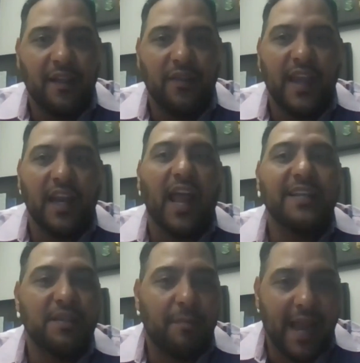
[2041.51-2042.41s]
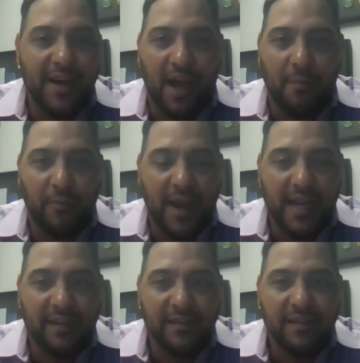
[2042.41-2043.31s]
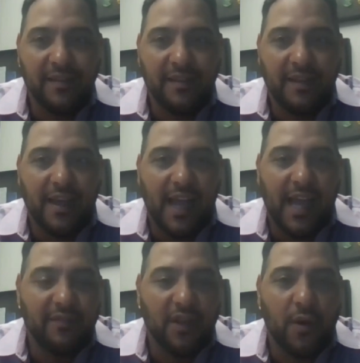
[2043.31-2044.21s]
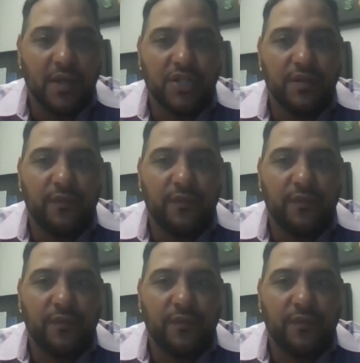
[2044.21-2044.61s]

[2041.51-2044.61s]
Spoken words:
They'd like to buy an upgrade. And the question